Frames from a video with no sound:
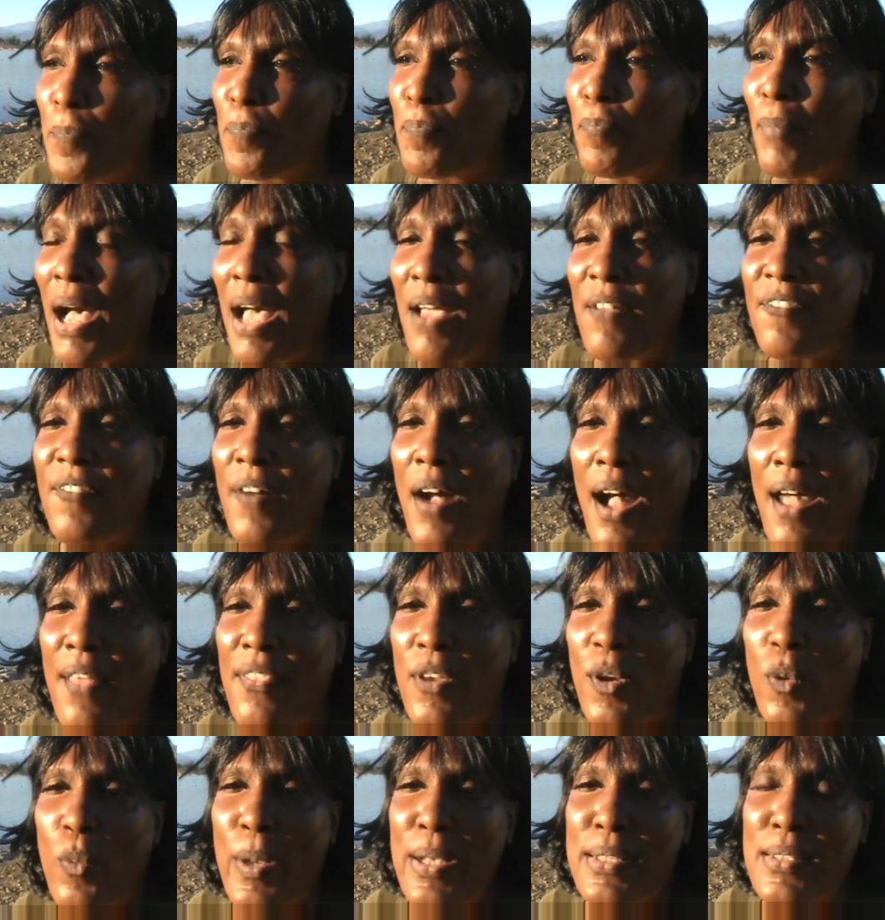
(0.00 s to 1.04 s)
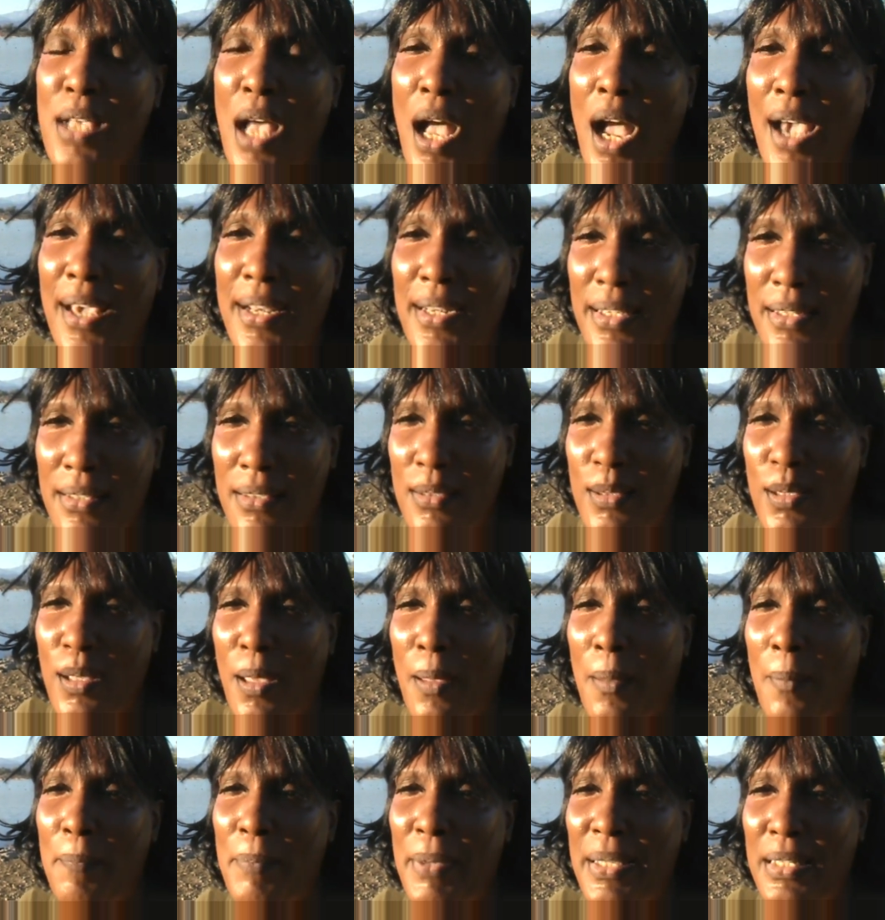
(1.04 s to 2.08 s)
my father was Harith
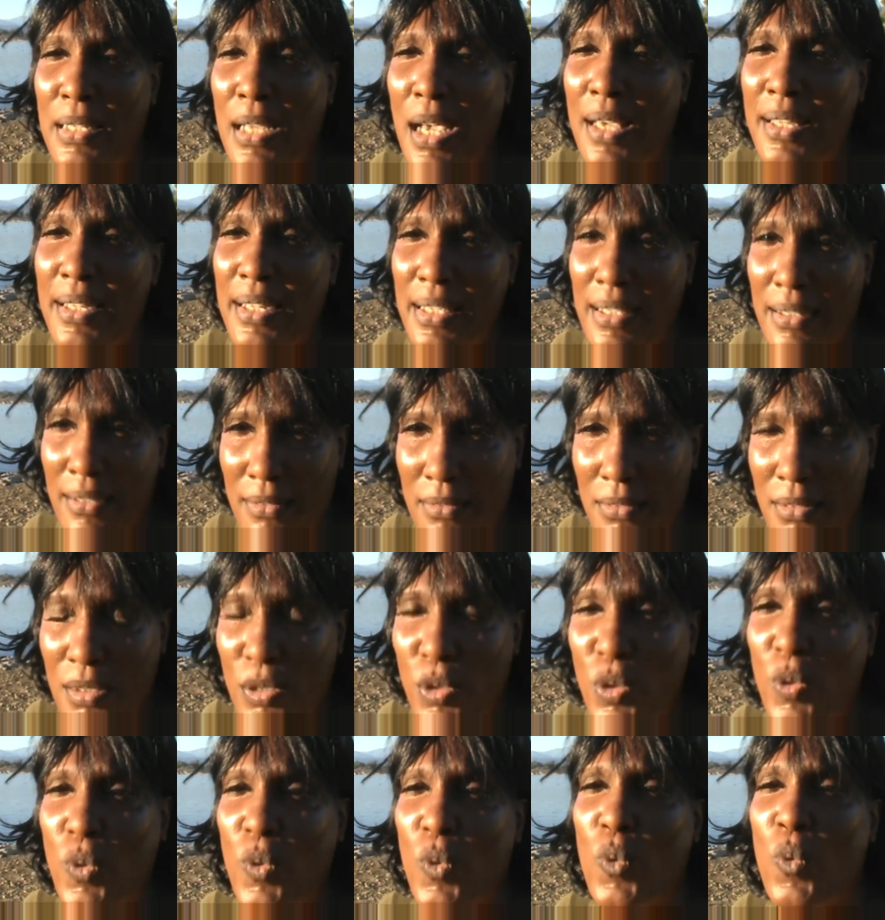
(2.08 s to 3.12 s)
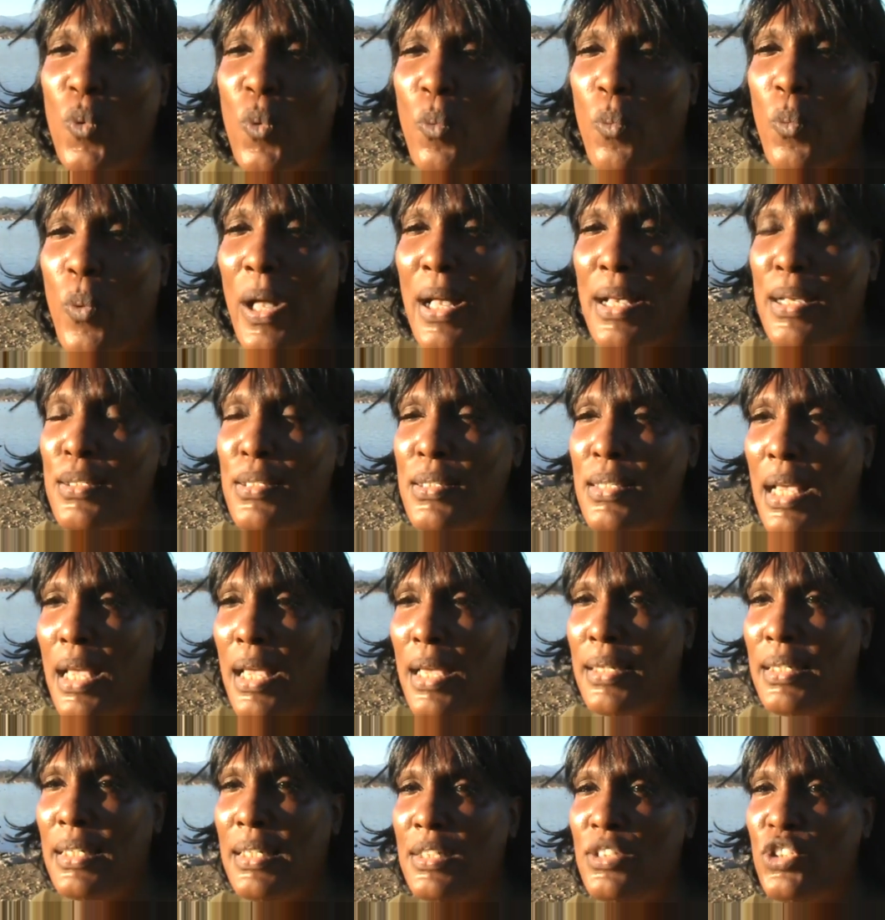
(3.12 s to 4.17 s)
bin Harir, who was
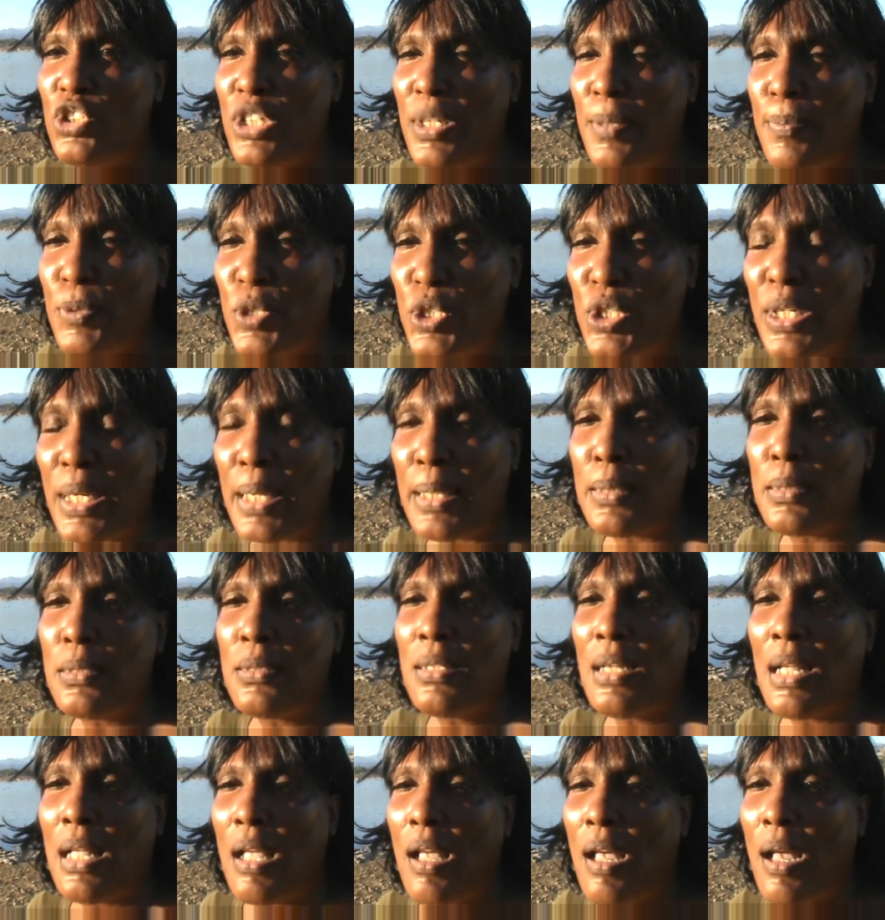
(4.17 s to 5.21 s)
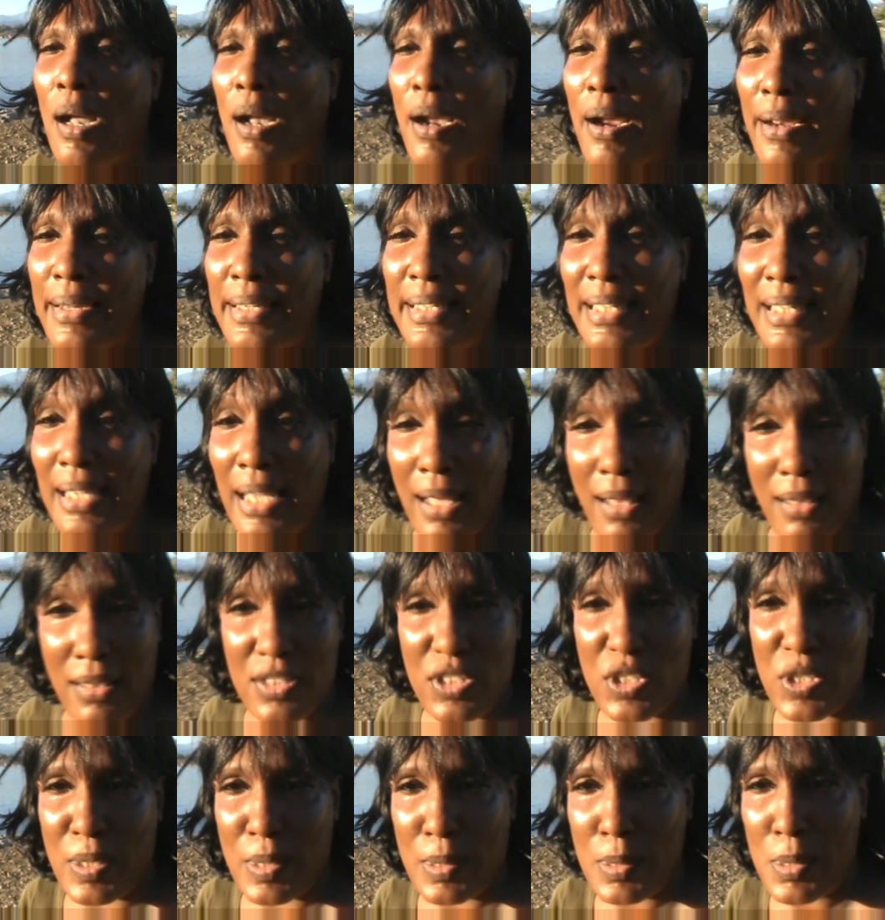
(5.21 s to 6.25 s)
an Egyptian
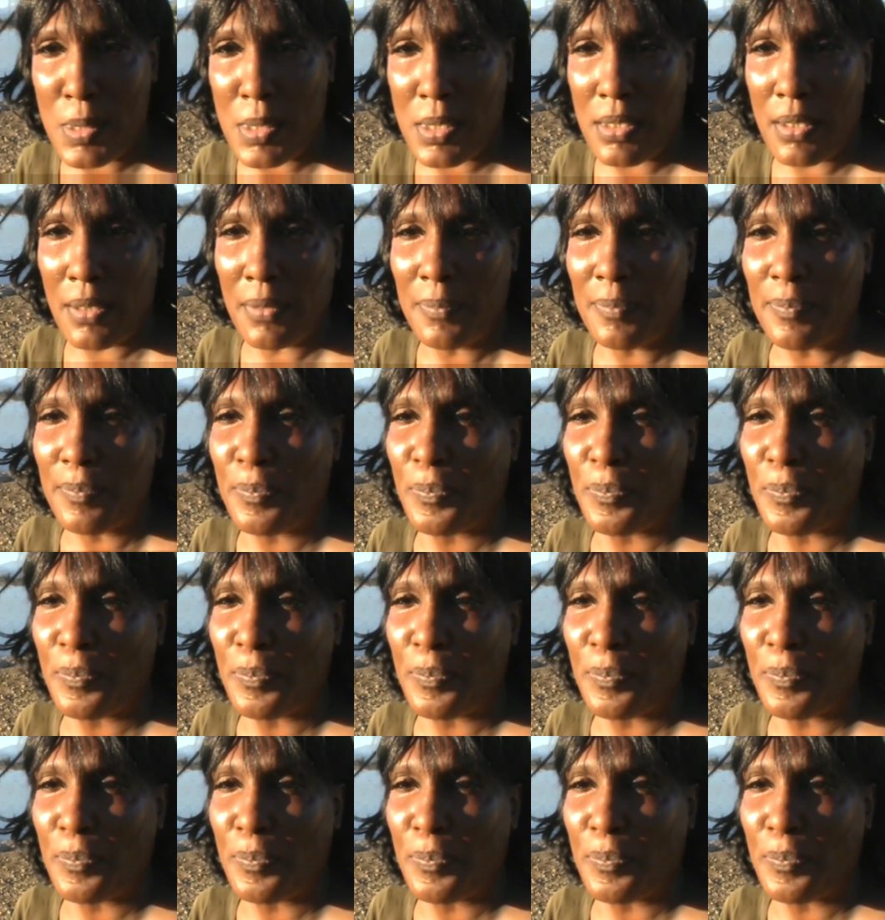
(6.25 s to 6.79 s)
archaeologist.